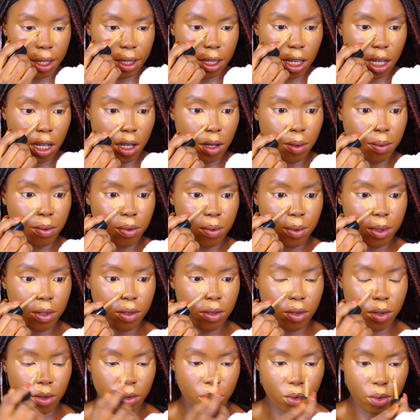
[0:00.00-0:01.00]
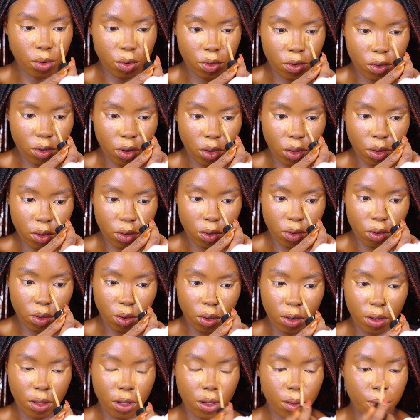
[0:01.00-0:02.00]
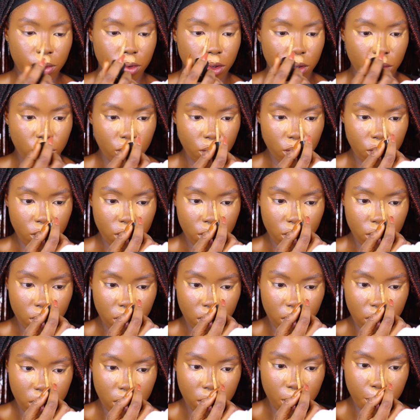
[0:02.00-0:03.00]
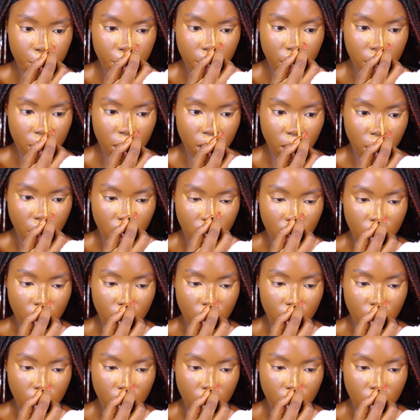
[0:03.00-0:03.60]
It helps with your nose contour, it helps your nose look slimmer